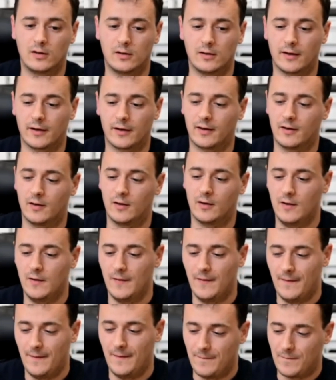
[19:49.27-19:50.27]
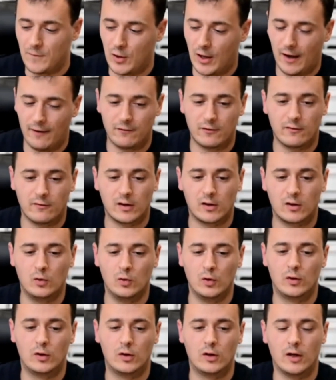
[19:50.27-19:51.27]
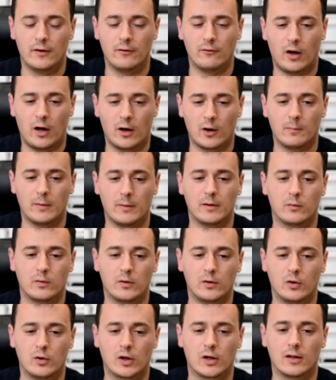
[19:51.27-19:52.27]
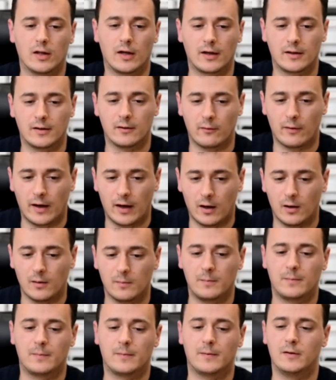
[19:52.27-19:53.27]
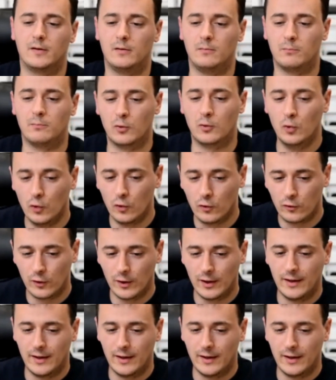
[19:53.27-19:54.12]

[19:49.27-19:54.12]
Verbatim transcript: Like you have to have a good environment where you can like develop and improve